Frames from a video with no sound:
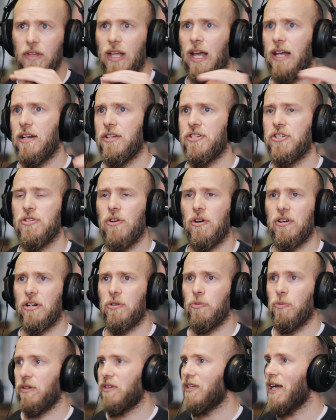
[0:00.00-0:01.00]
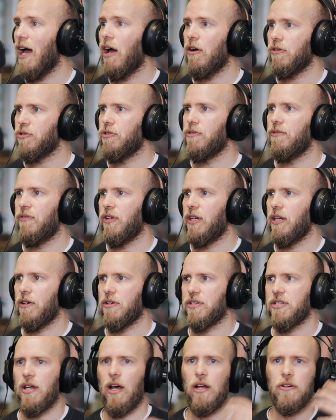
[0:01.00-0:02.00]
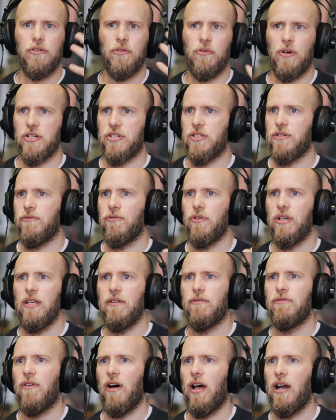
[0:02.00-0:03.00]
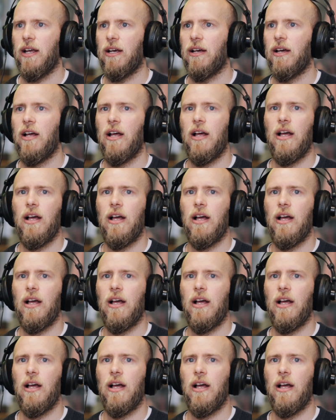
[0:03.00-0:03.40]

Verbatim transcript: and I started with how to videos, how to register for e-filing,